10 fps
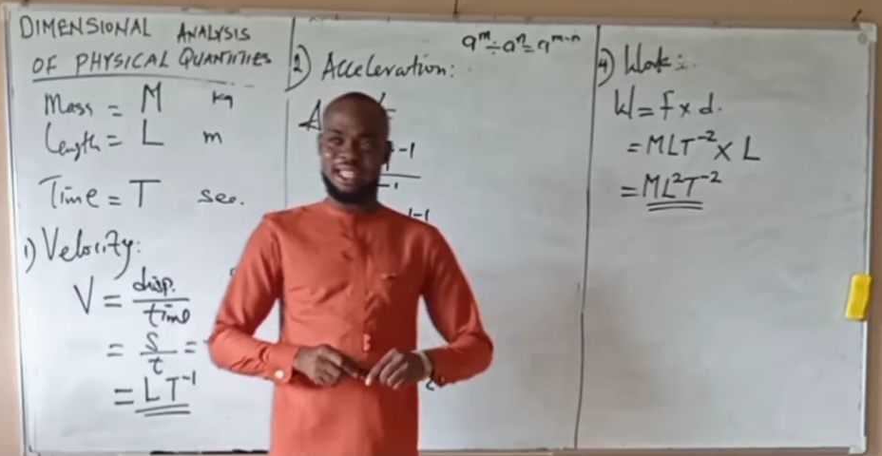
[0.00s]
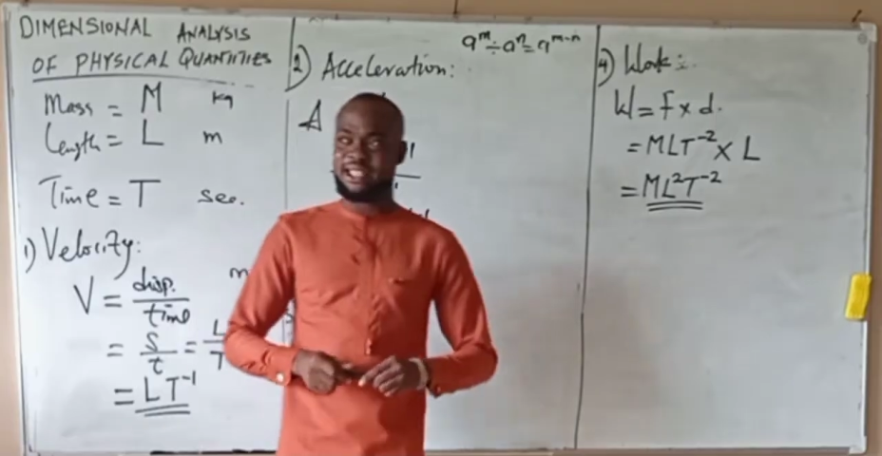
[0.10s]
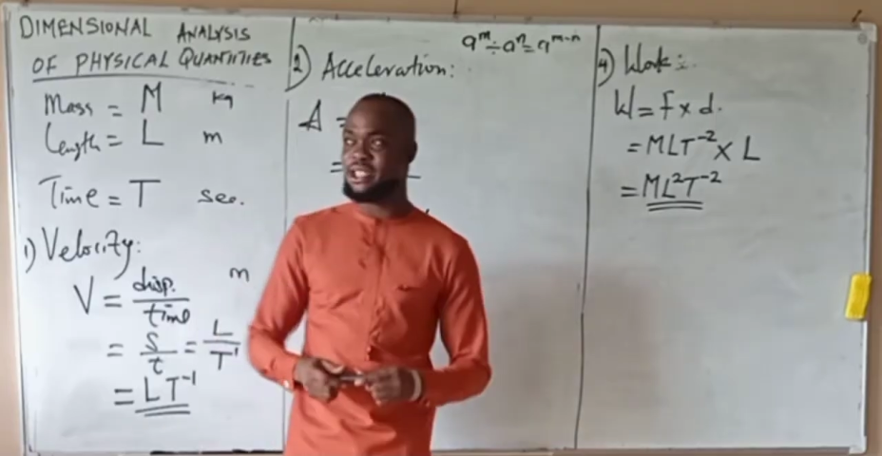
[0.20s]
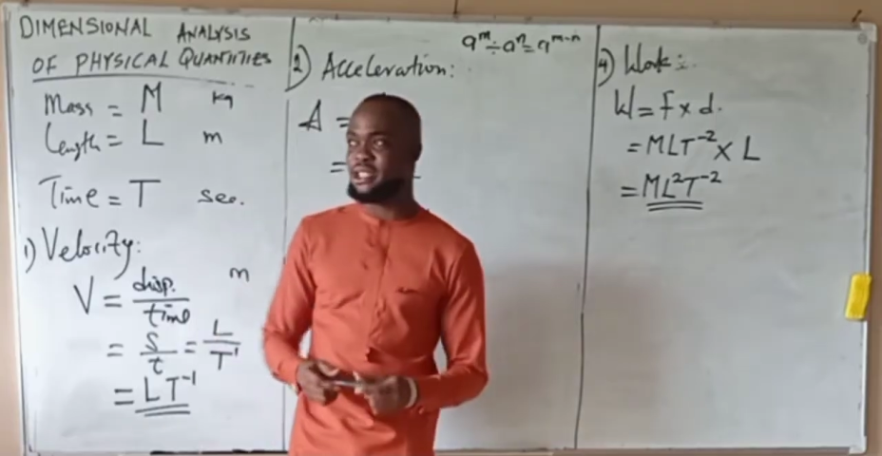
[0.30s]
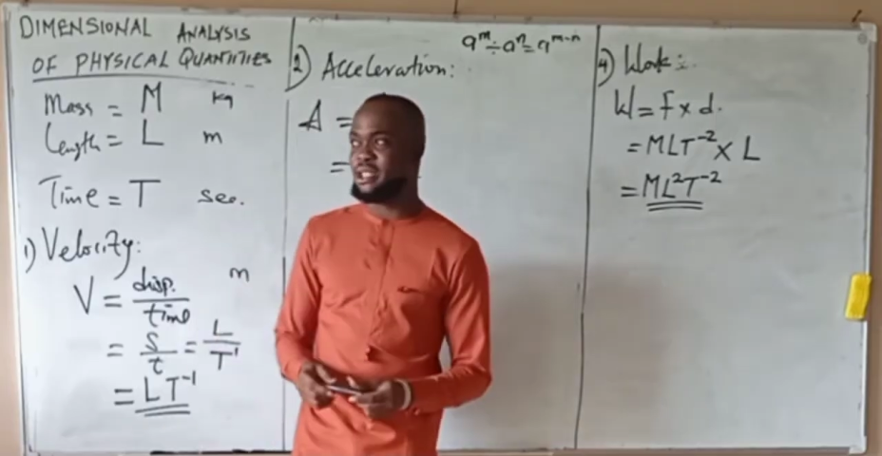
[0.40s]

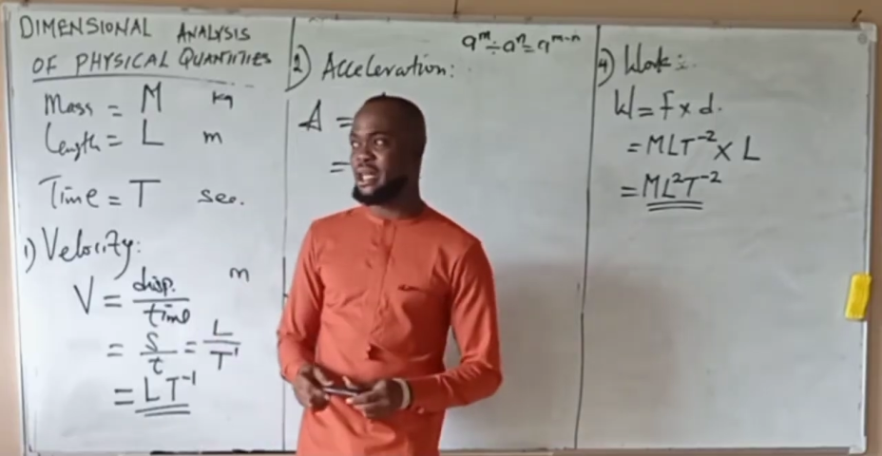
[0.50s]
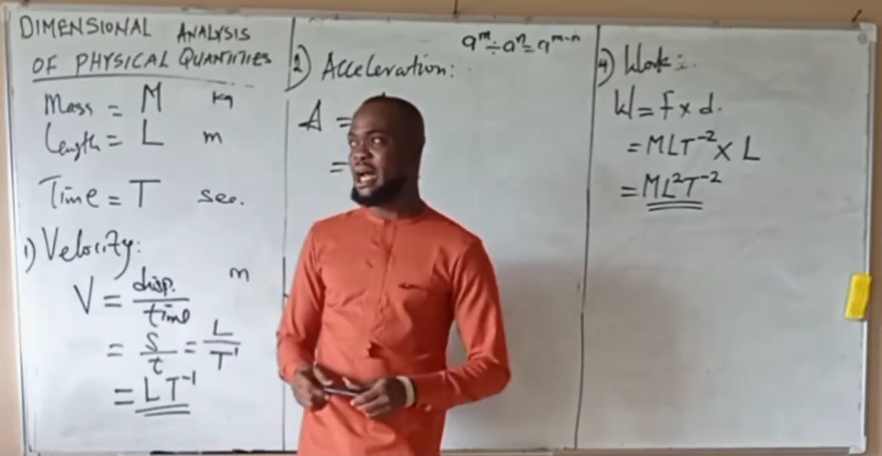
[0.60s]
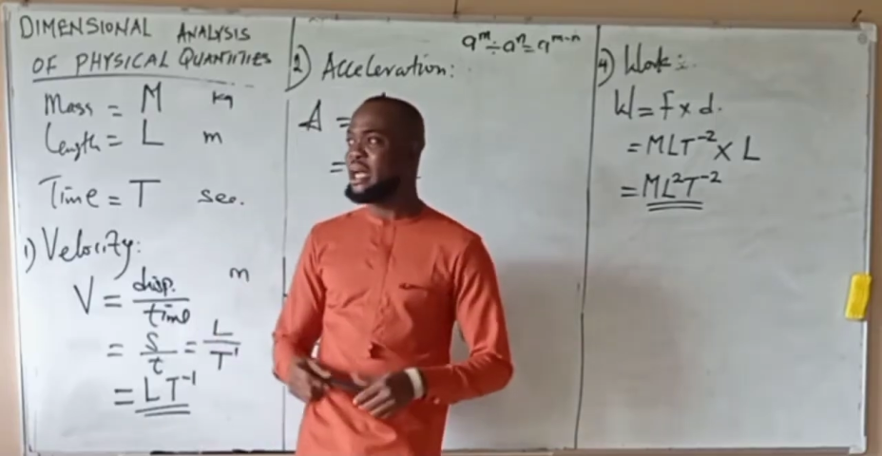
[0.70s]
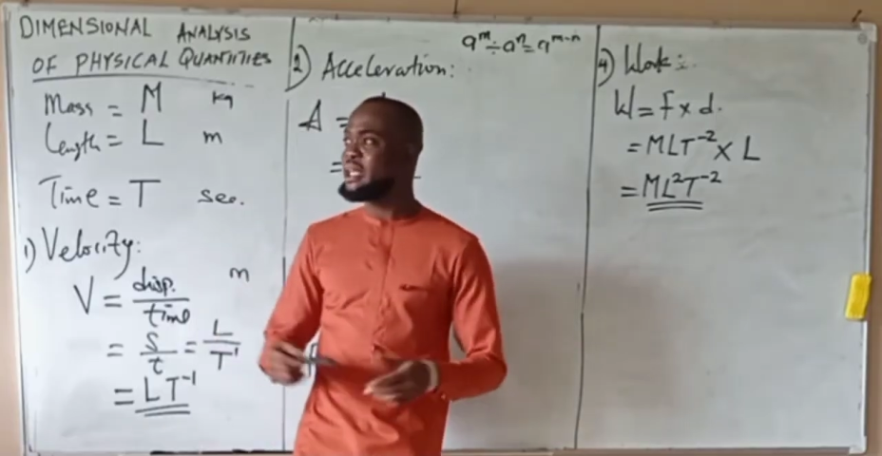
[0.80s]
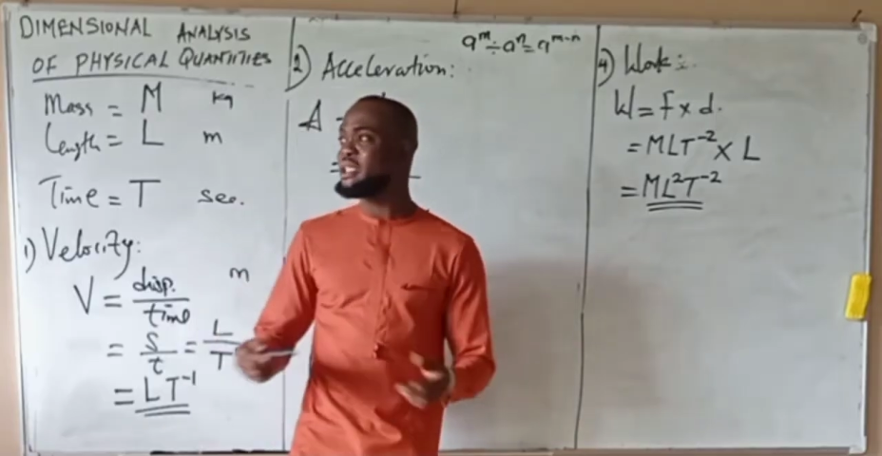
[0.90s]
energy?
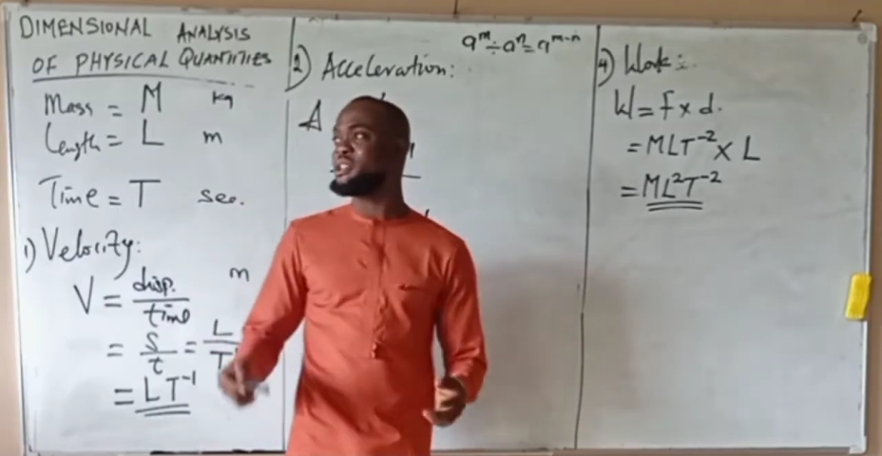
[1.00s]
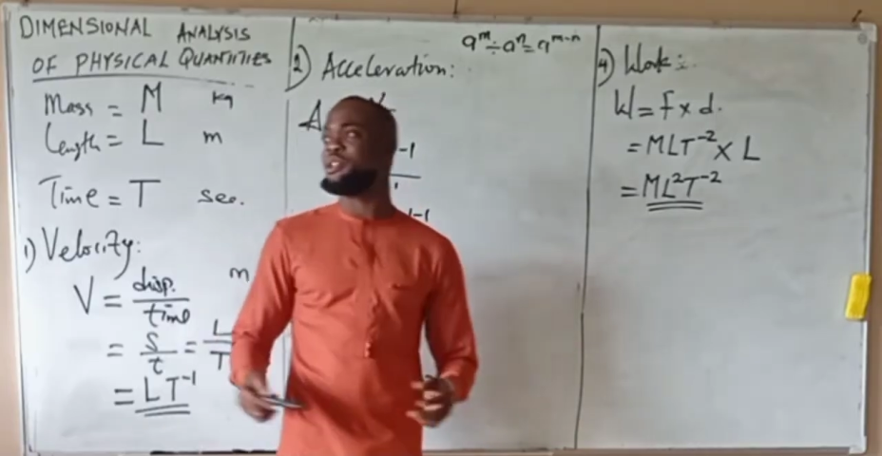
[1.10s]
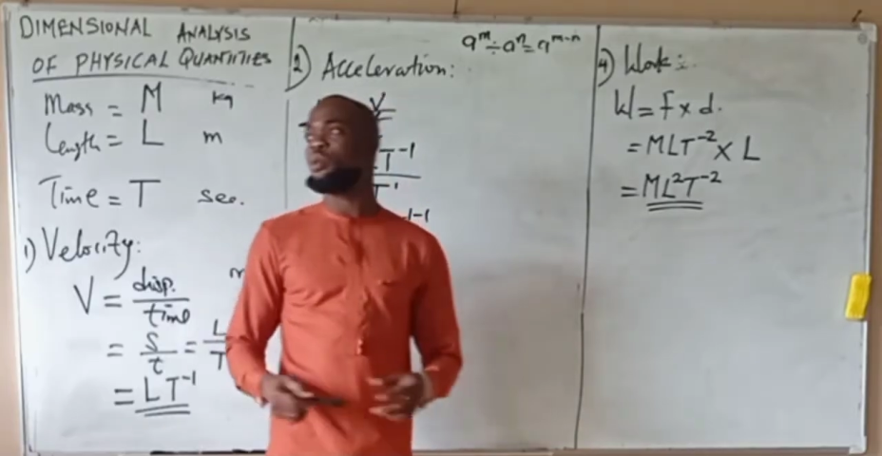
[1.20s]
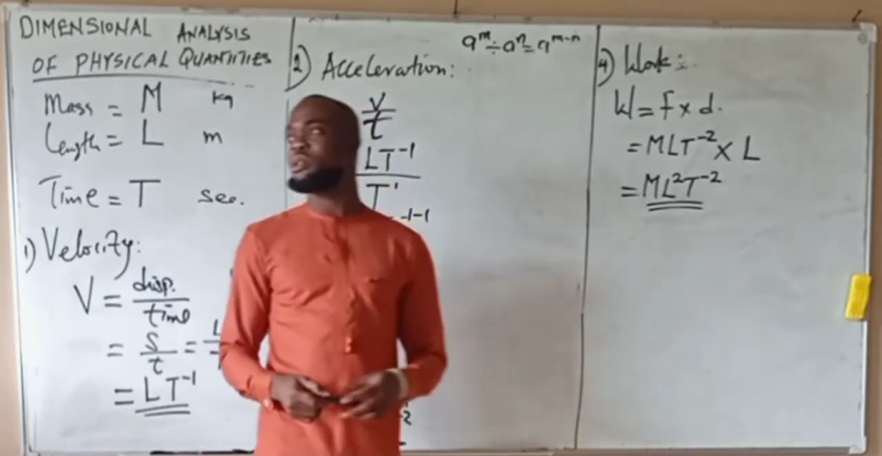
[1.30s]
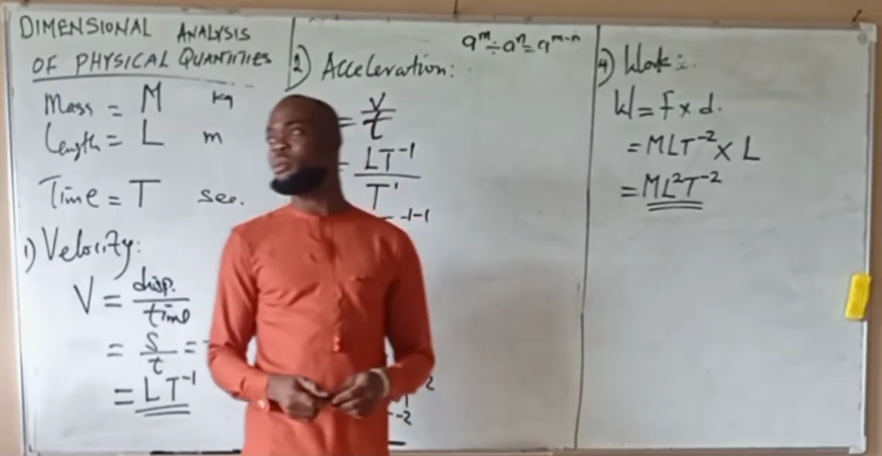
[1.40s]
Energy.
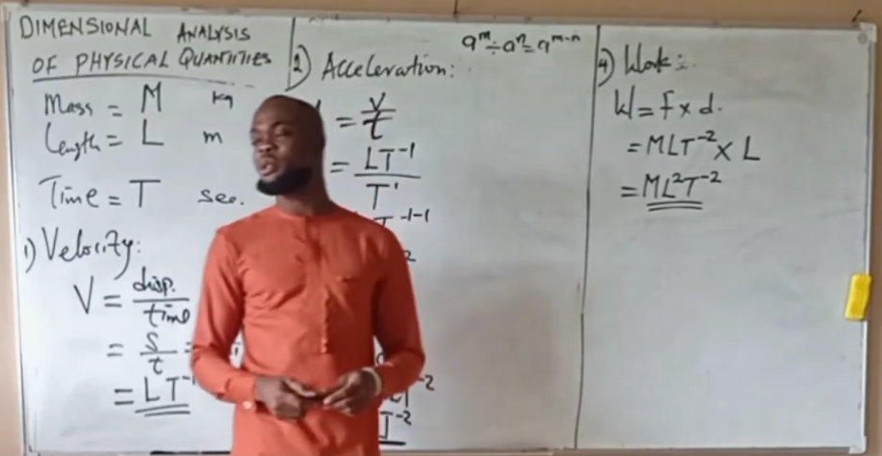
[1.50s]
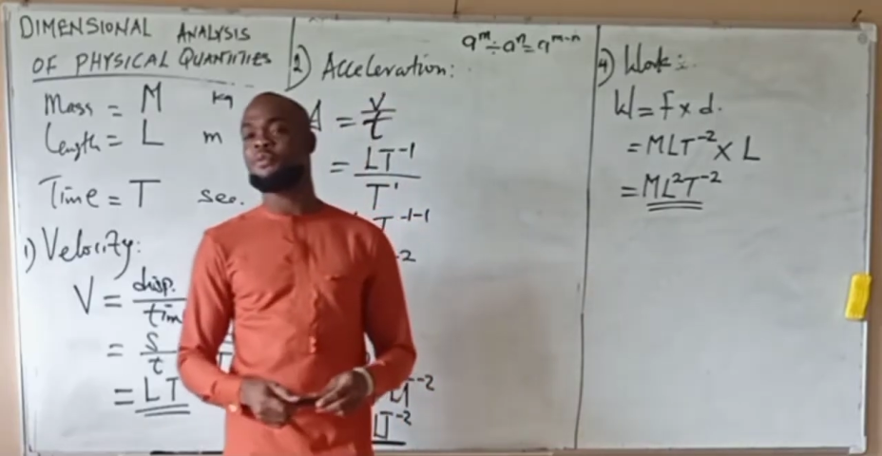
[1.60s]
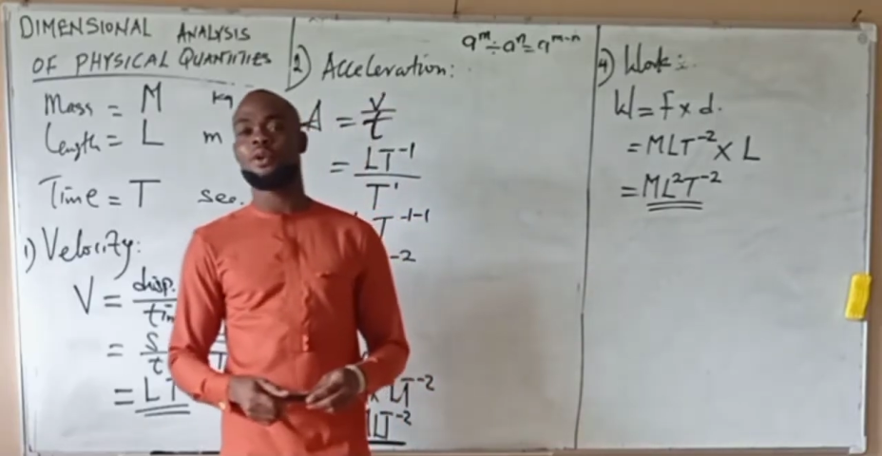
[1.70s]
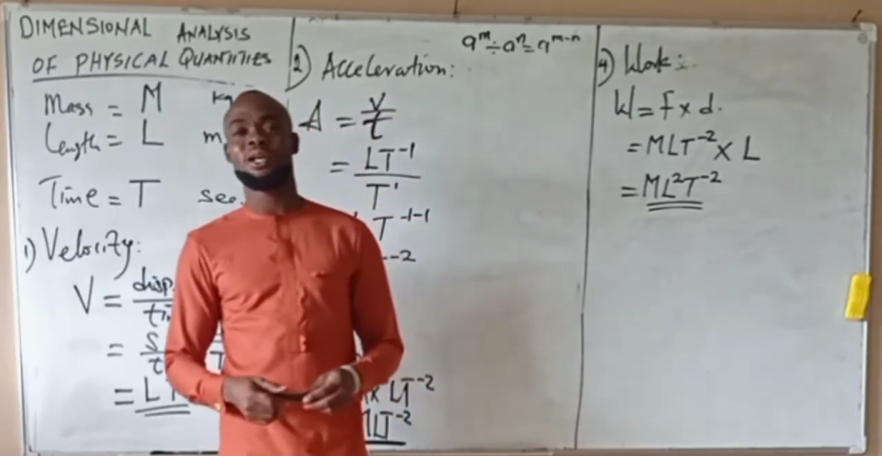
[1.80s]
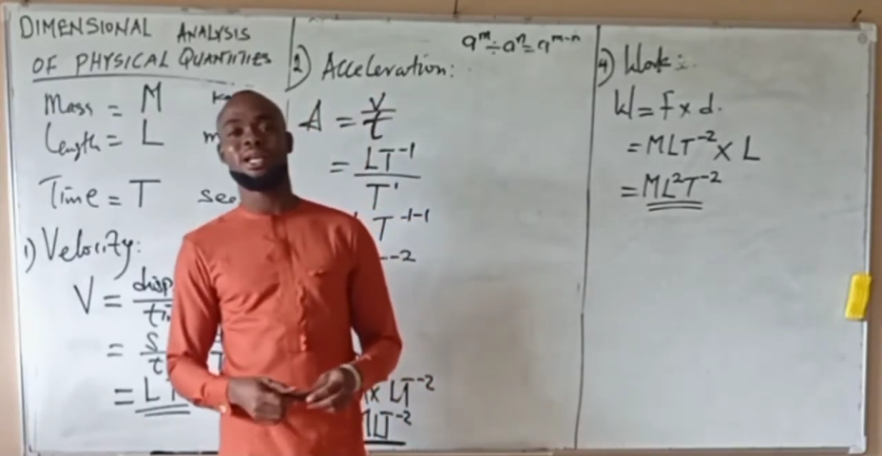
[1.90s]
What is the
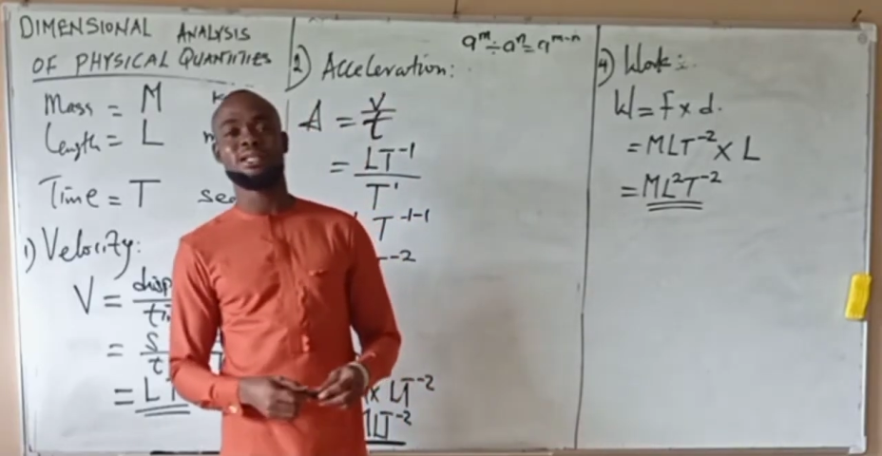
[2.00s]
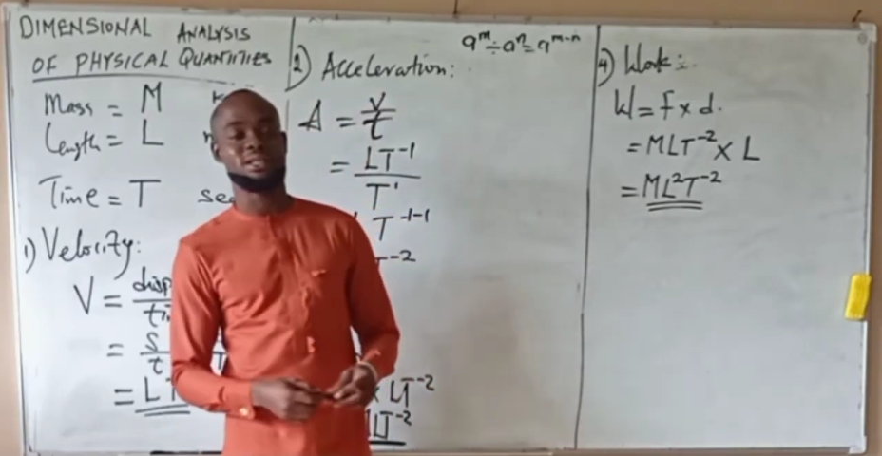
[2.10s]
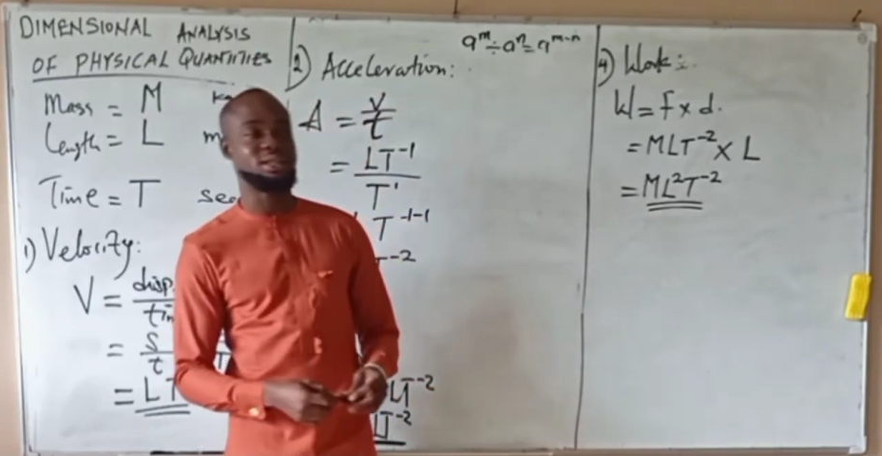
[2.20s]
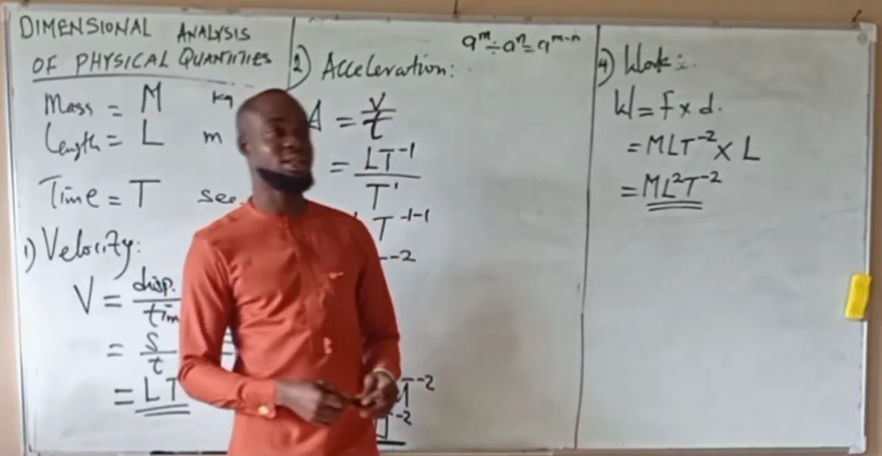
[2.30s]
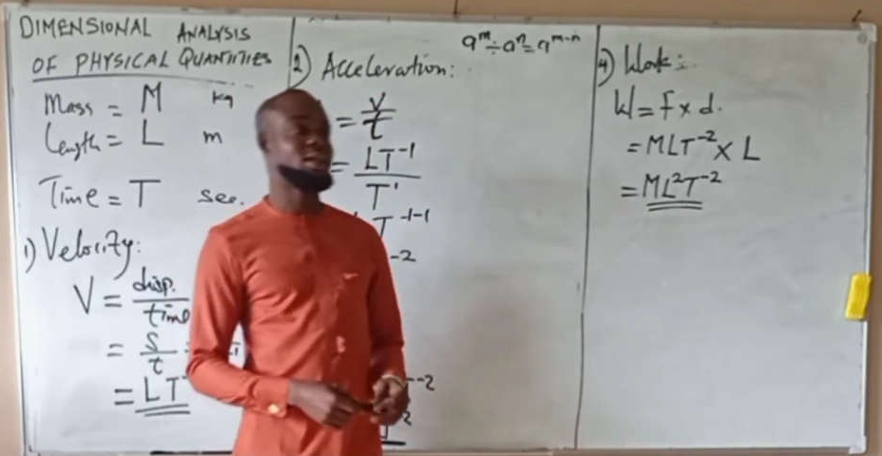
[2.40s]
dimension for energy?